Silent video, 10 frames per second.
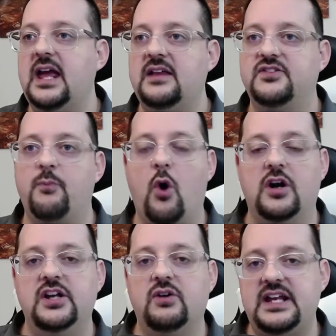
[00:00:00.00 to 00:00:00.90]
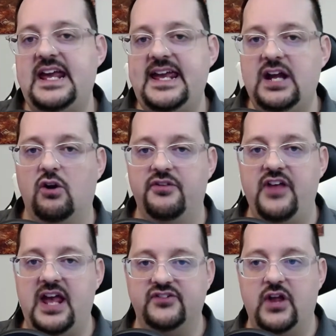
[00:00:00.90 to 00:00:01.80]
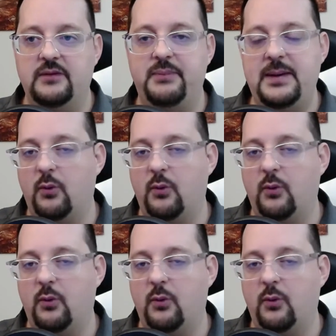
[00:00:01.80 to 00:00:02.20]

more, you can hear things like people